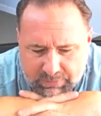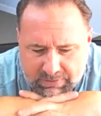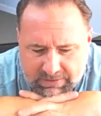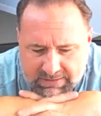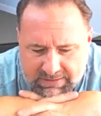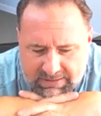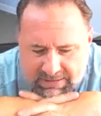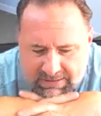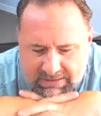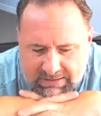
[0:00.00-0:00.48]

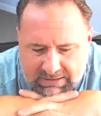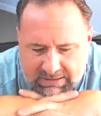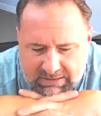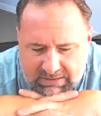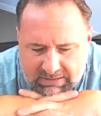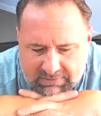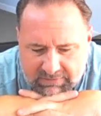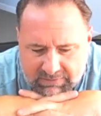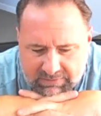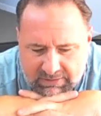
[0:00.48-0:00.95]
butt
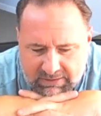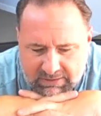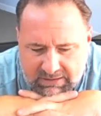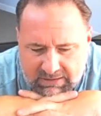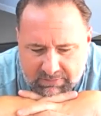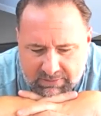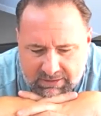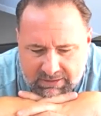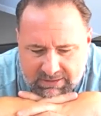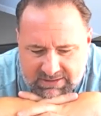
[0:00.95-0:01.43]
kicking, feel like
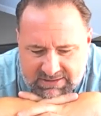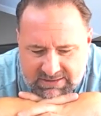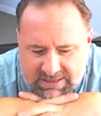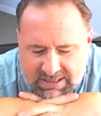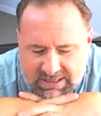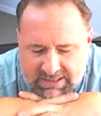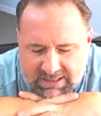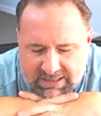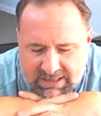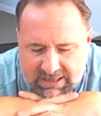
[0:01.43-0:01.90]
I'm in a
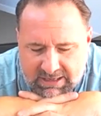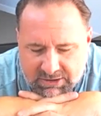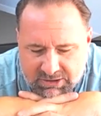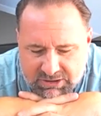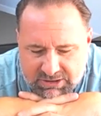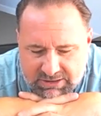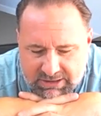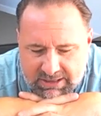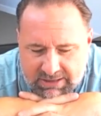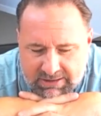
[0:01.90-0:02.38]
stagnant
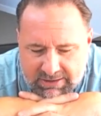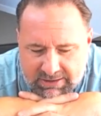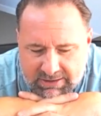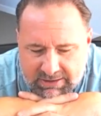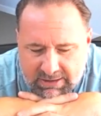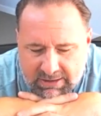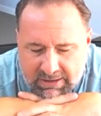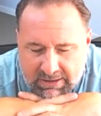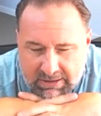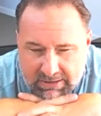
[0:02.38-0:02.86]
energy lately.
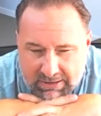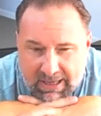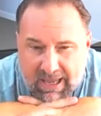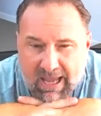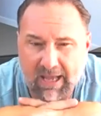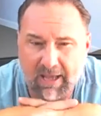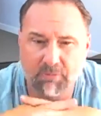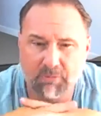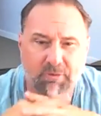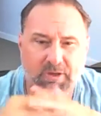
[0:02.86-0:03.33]

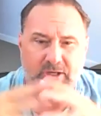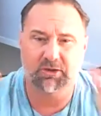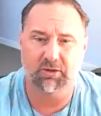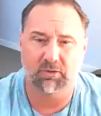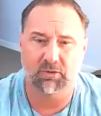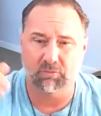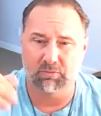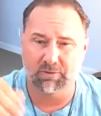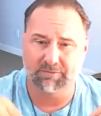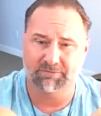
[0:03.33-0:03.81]
Yeah, and we
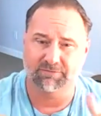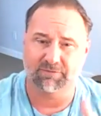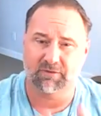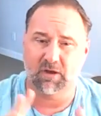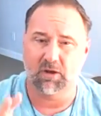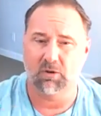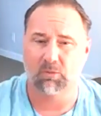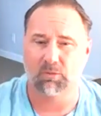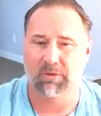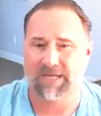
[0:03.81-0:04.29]
do. We
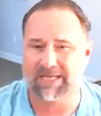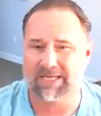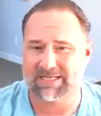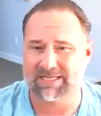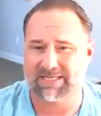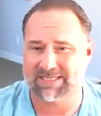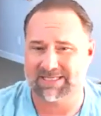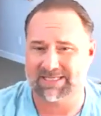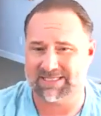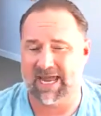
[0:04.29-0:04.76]
flow, we
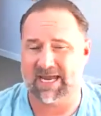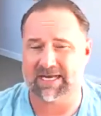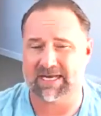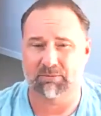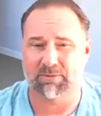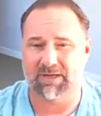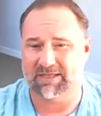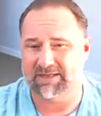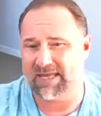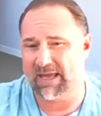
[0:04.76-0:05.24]
get stagnant,
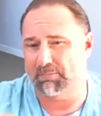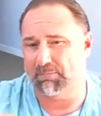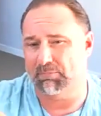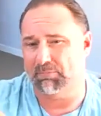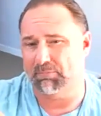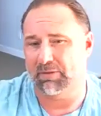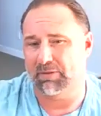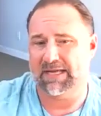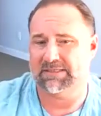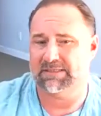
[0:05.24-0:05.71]
we get that
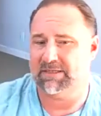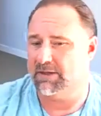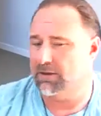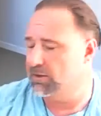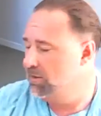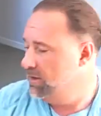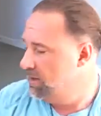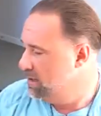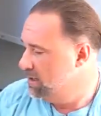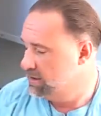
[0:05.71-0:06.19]

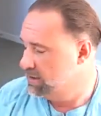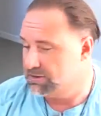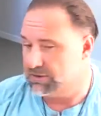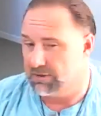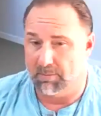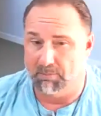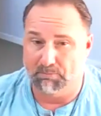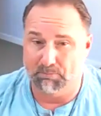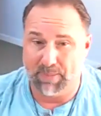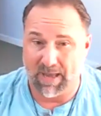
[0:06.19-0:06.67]
plateau. So
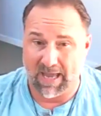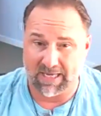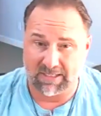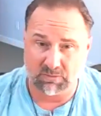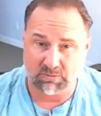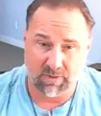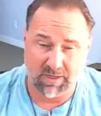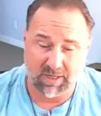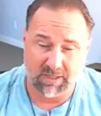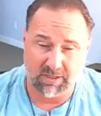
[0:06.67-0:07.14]
the best
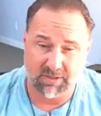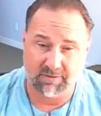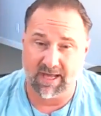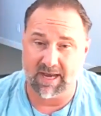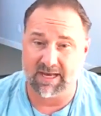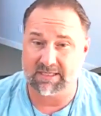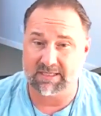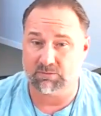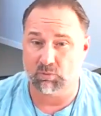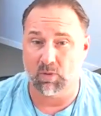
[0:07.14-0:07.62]
way to do that
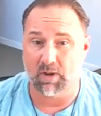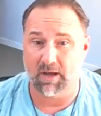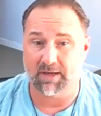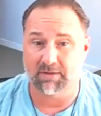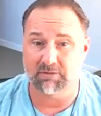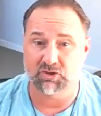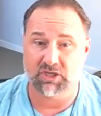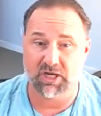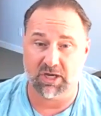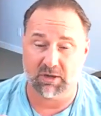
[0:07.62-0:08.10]
is
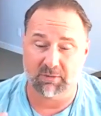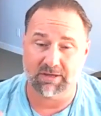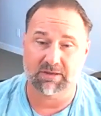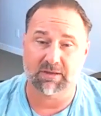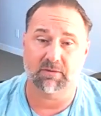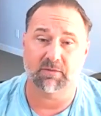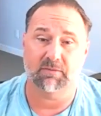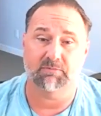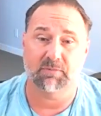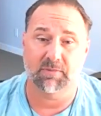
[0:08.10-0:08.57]
one,
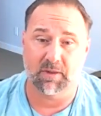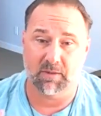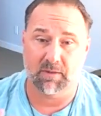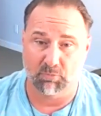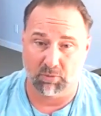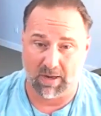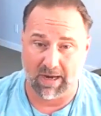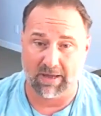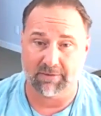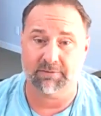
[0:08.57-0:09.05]
generate the, the
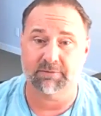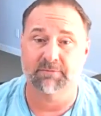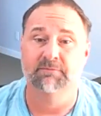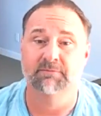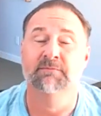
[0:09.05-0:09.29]
breath,